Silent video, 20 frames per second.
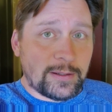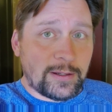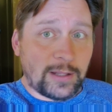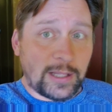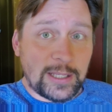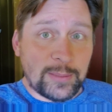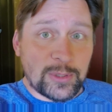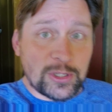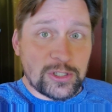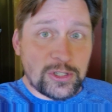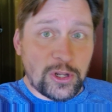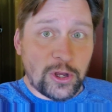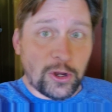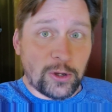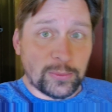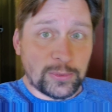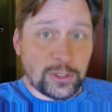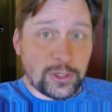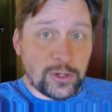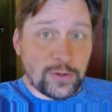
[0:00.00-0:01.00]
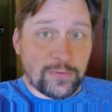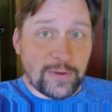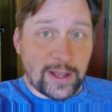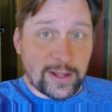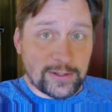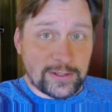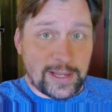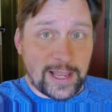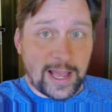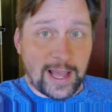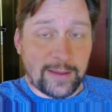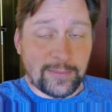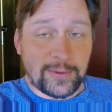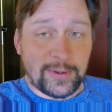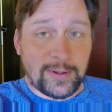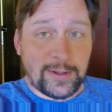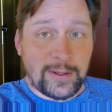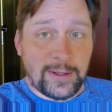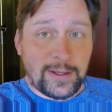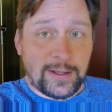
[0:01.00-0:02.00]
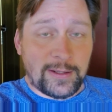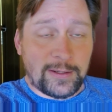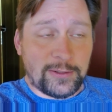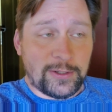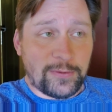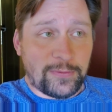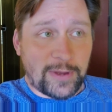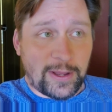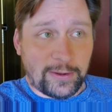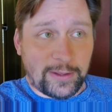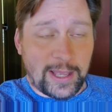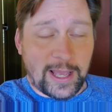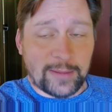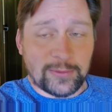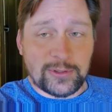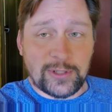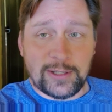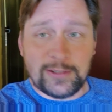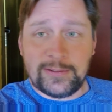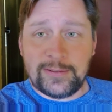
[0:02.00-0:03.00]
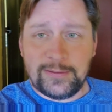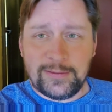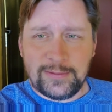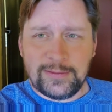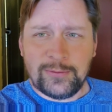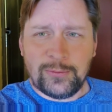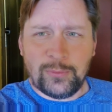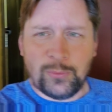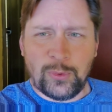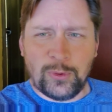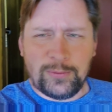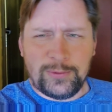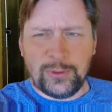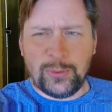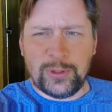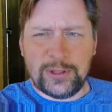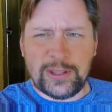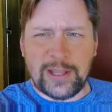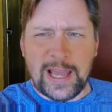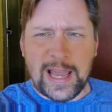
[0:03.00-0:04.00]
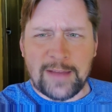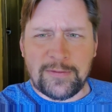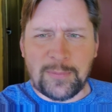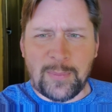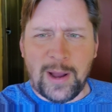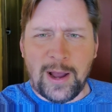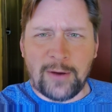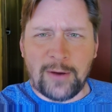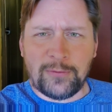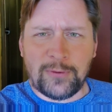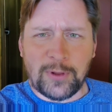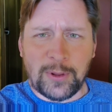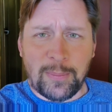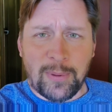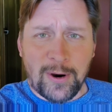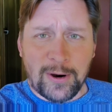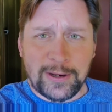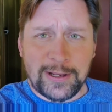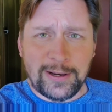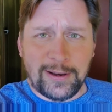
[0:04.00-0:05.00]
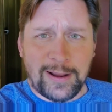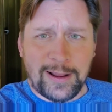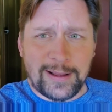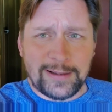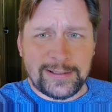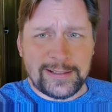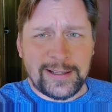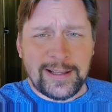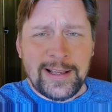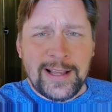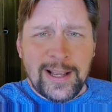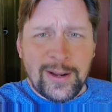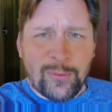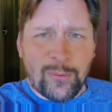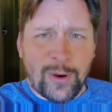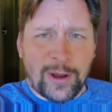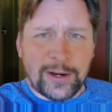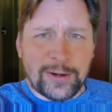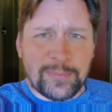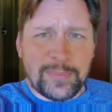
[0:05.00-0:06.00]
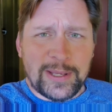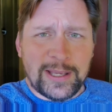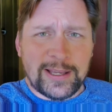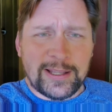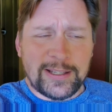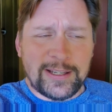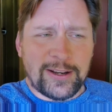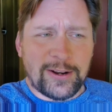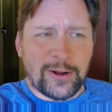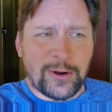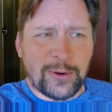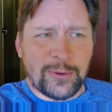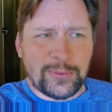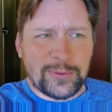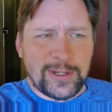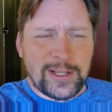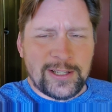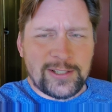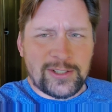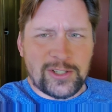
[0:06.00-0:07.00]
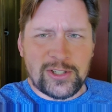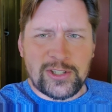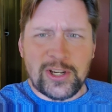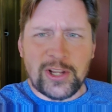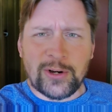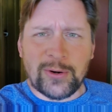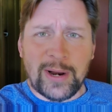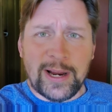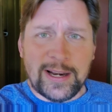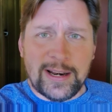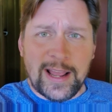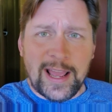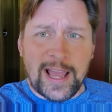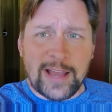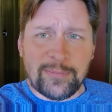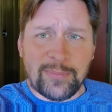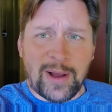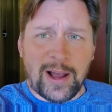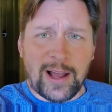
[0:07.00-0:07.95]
Clingman's Dome to Newfound Gap. So with the half mile from the parking lot, wound up being, just under 8.5